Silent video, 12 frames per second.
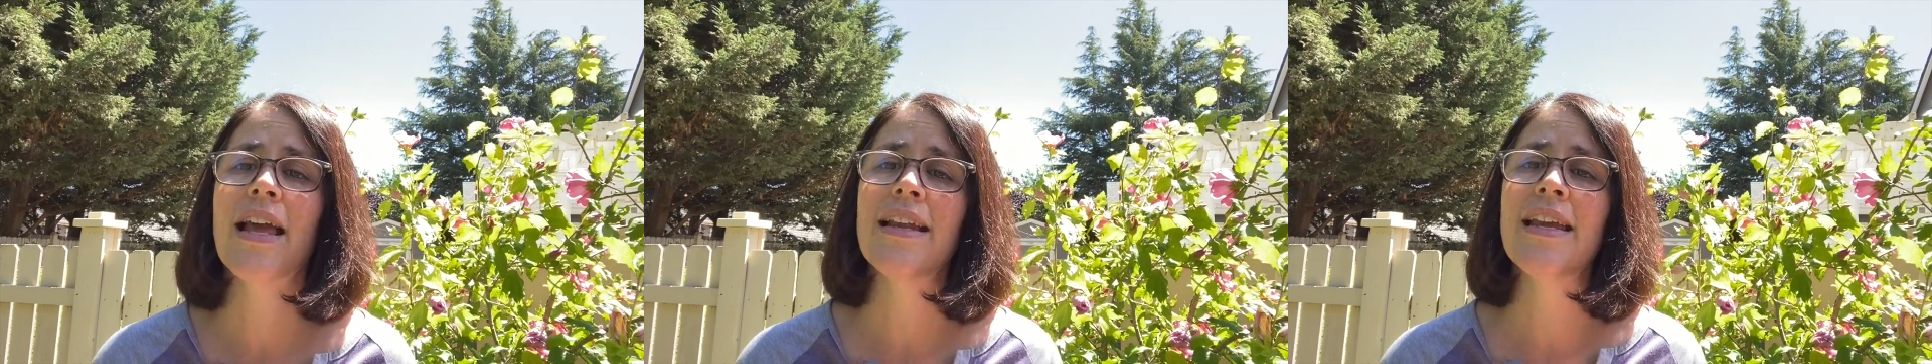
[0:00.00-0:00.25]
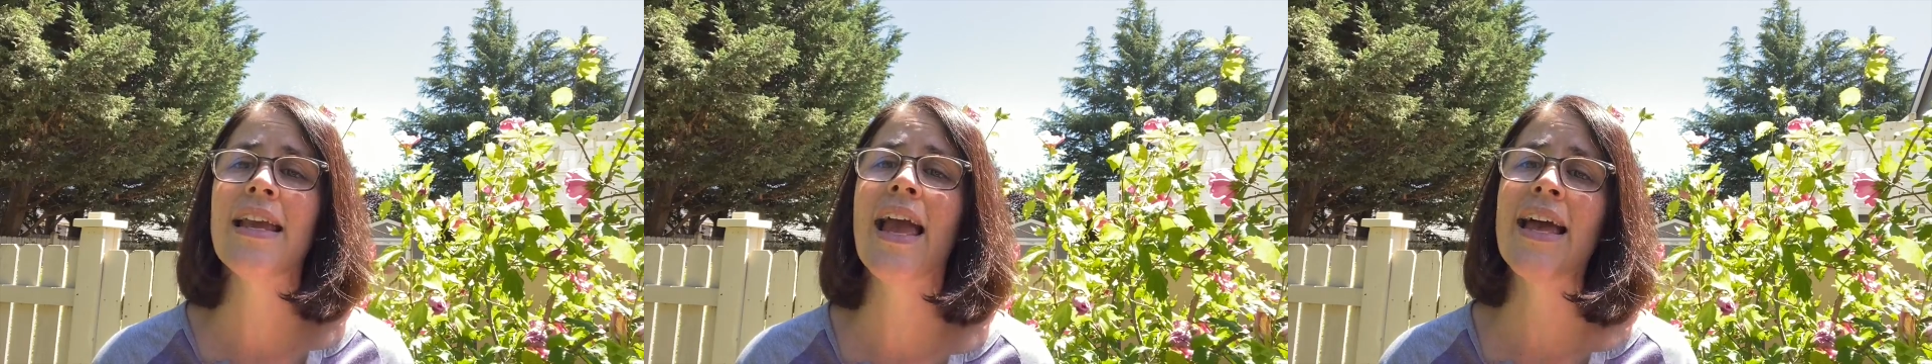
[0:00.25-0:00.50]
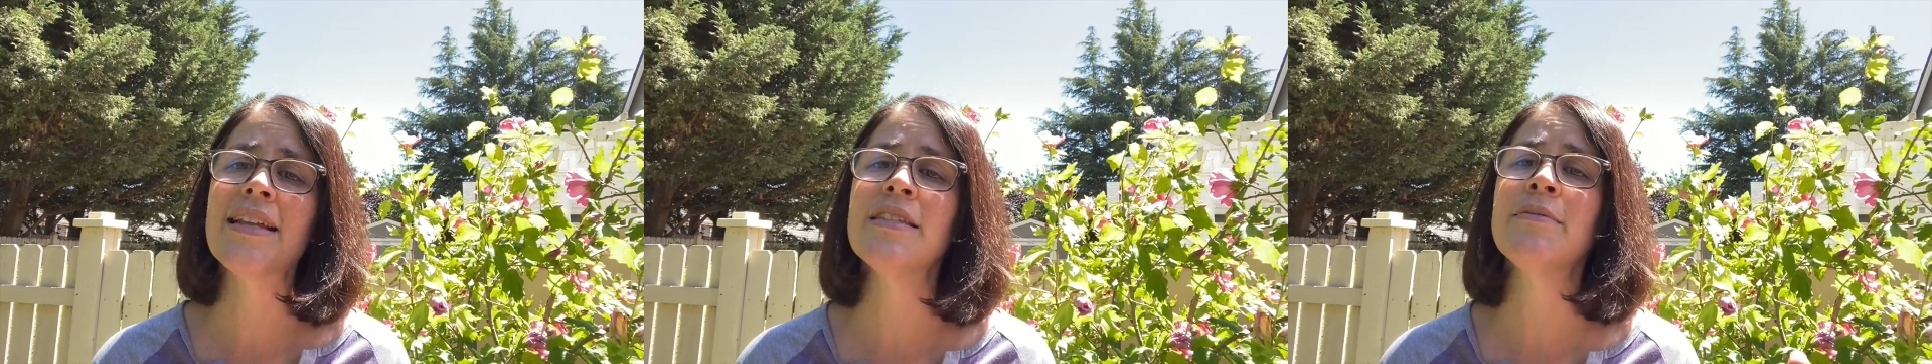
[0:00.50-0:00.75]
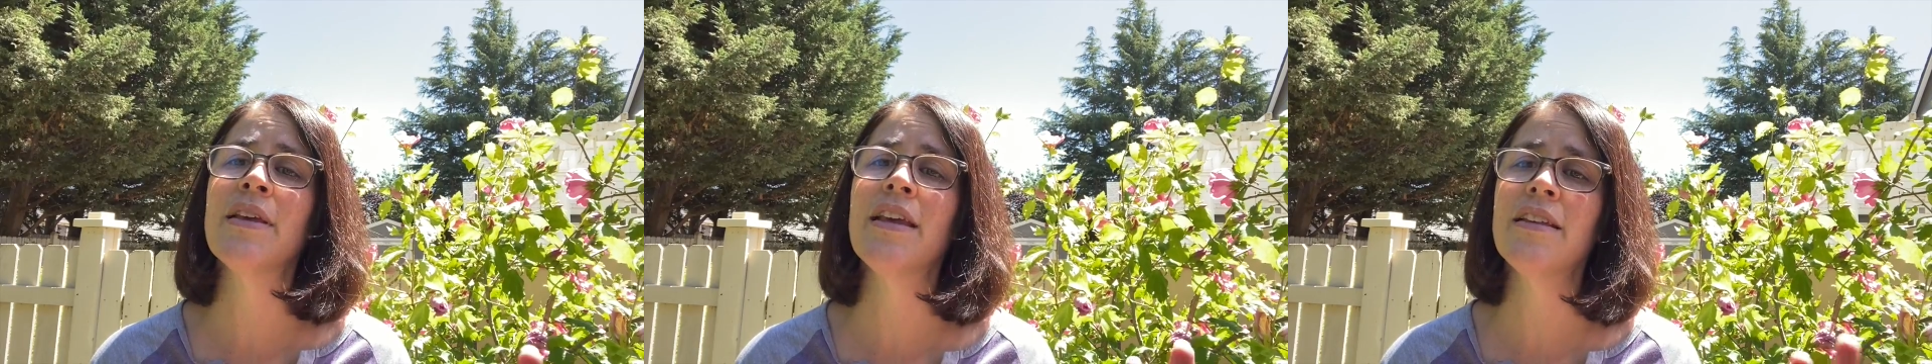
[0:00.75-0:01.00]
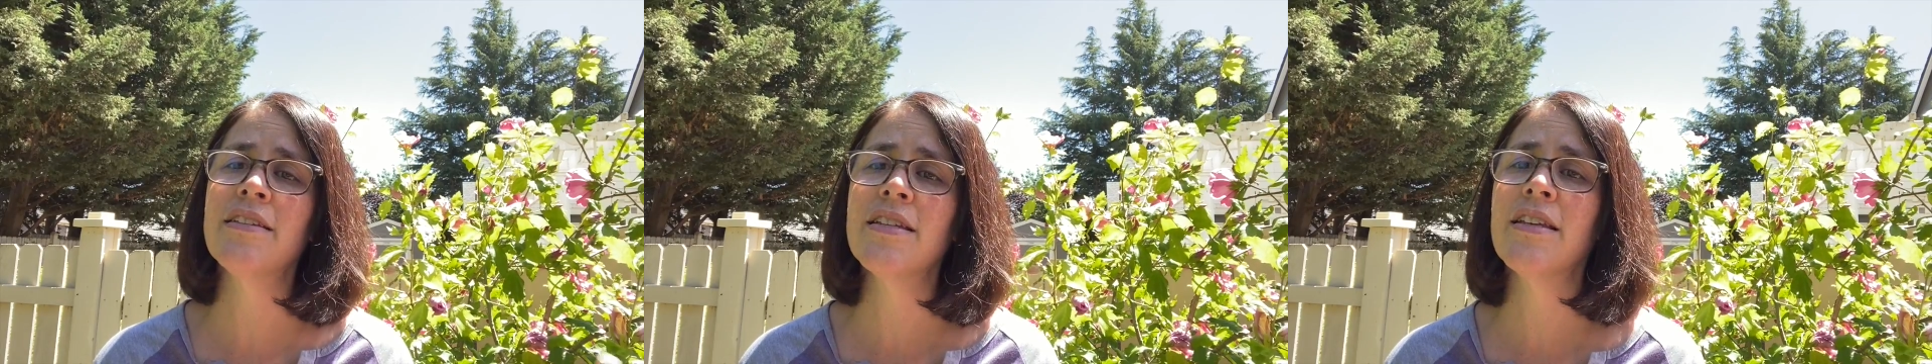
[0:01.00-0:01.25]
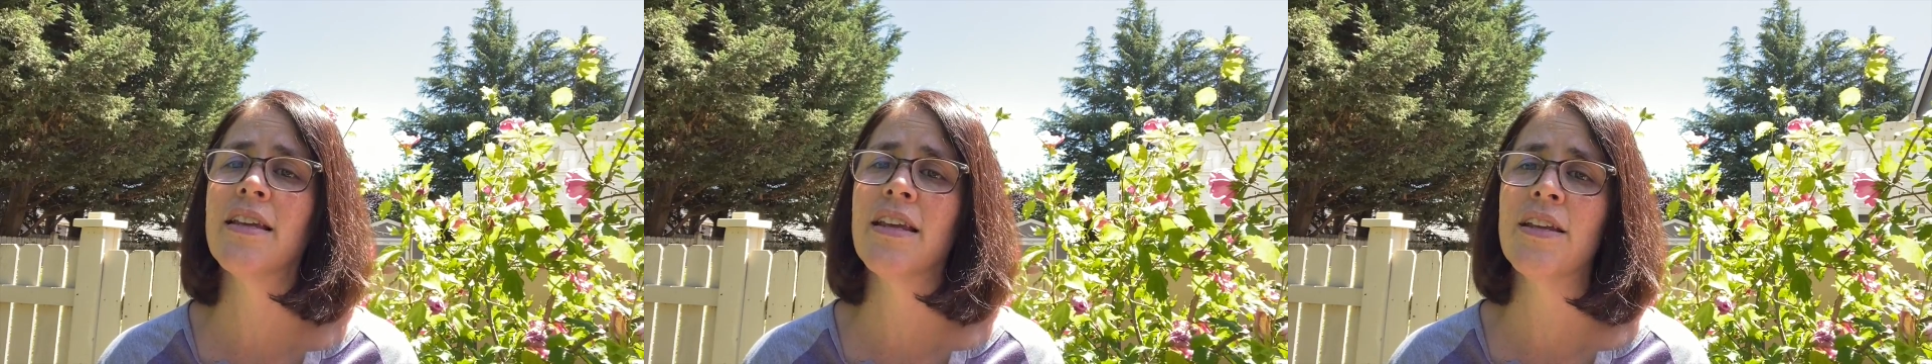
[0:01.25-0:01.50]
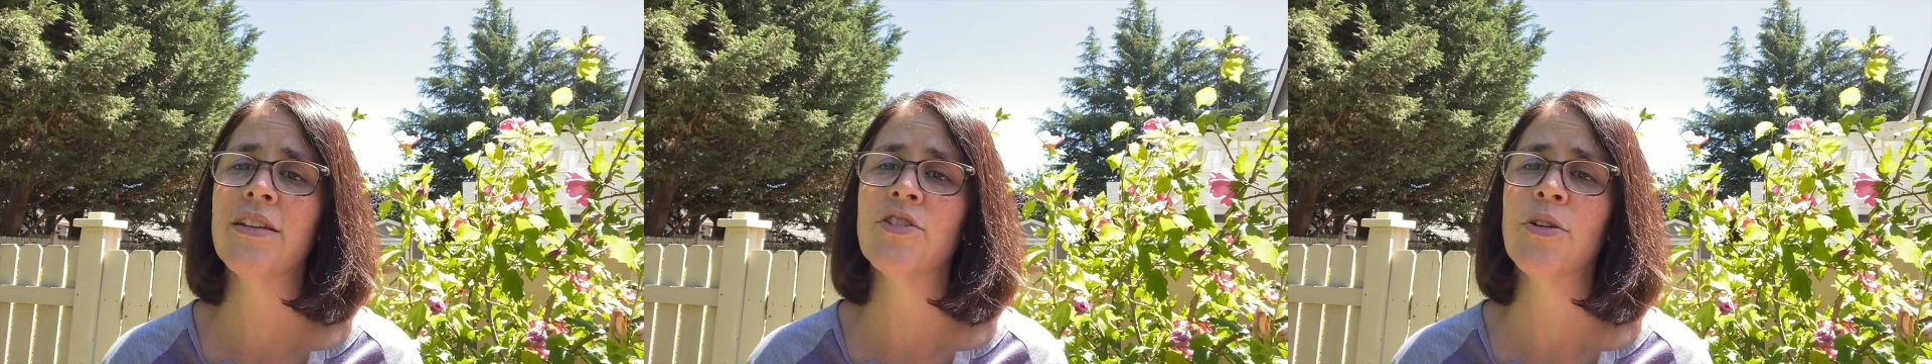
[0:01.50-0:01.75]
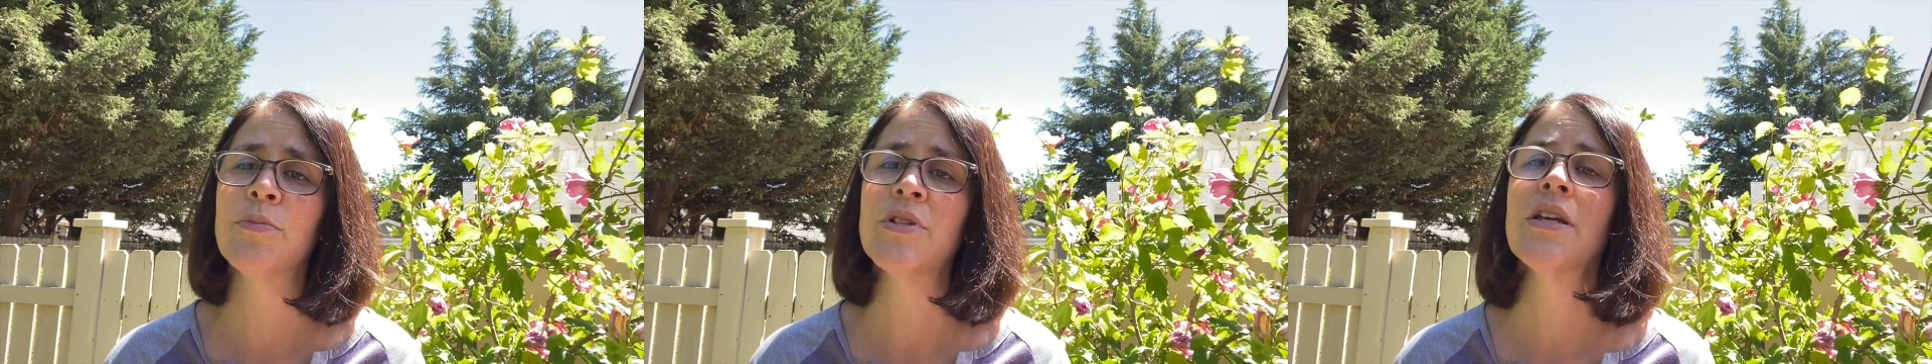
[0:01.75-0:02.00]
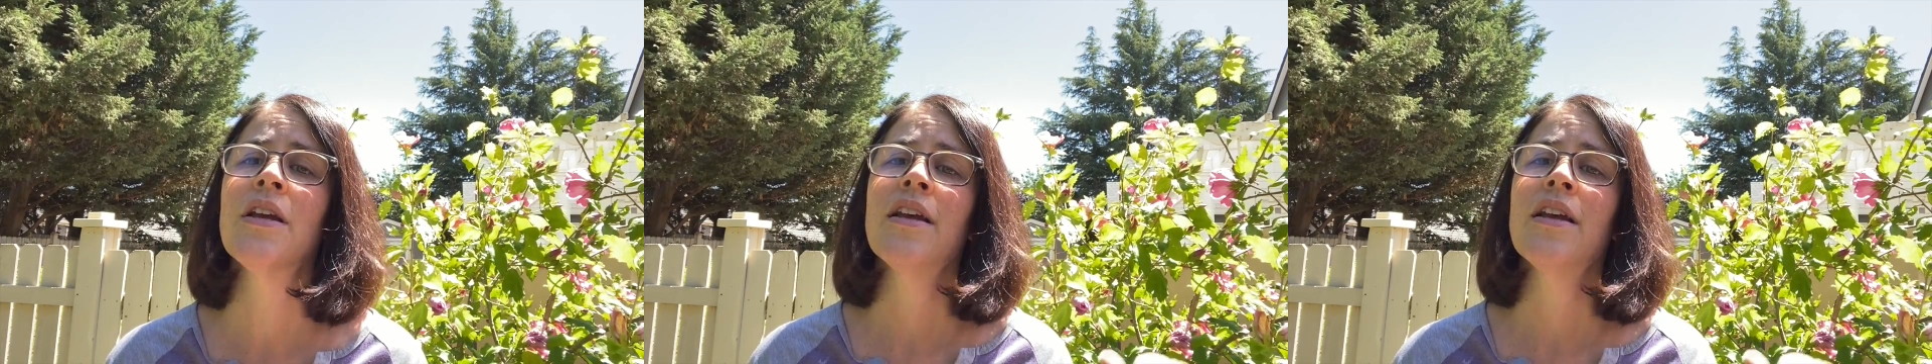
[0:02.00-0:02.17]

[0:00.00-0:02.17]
And he heads into Egypt